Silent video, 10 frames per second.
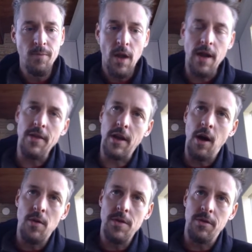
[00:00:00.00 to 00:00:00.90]
and they're
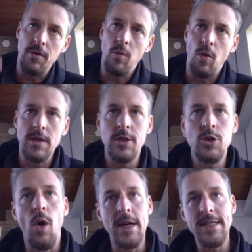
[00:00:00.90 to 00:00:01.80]
going through it once or
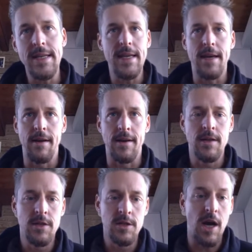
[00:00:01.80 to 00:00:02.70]
twice a
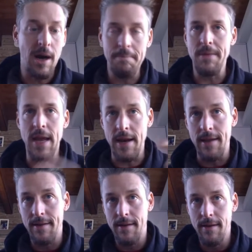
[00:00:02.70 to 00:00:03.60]
year to update it.